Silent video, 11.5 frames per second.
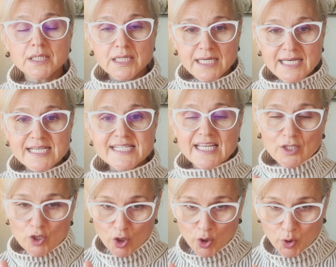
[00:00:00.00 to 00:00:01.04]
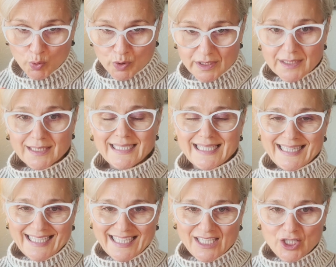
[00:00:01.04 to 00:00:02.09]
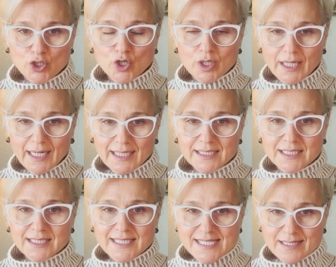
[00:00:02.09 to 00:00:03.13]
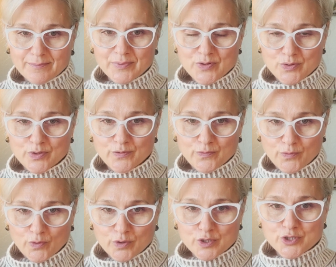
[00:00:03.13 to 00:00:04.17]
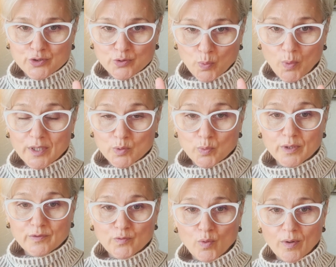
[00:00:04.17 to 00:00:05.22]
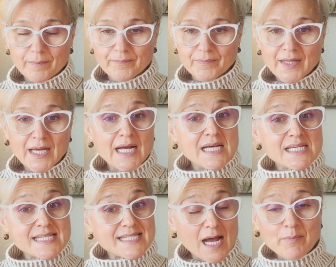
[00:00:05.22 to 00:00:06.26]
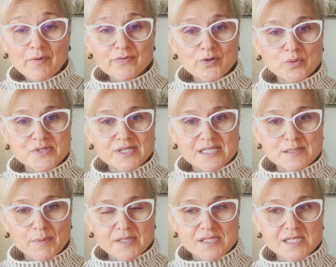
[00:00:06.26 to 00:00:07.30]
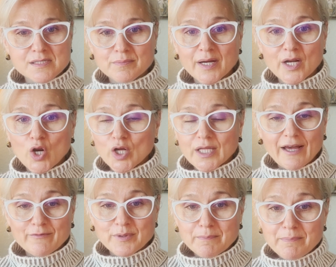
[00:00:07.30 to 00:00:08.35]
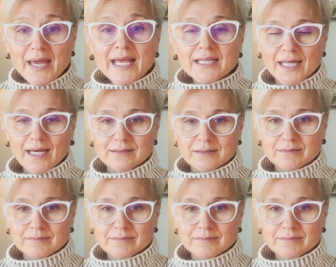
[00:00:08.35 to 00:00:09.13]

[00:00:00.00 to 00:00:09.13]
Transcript: is included in the year ended December 31st, 2024. Some of those expenses might not have been paid yet.